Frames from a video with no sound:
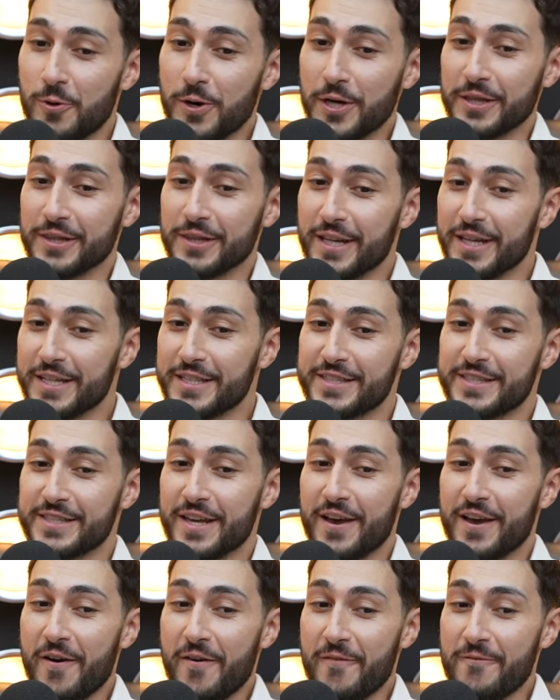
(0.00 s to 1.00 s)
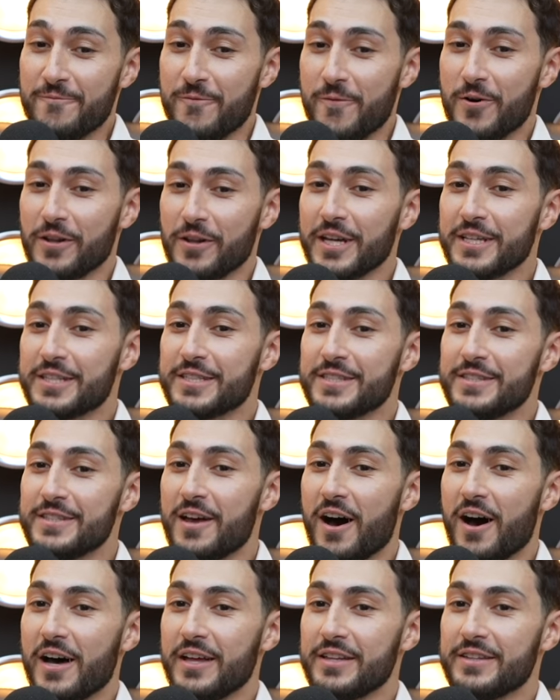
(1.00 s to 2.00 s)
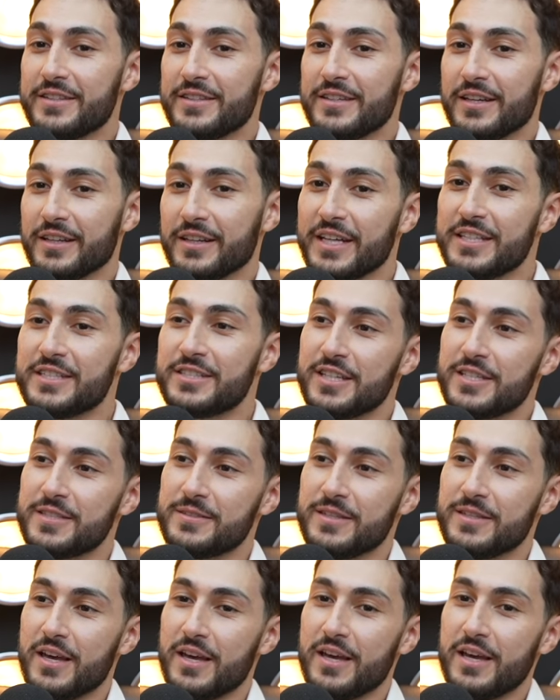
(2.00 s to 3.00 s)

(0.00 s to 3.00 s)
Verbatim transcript: what let's let's not let's just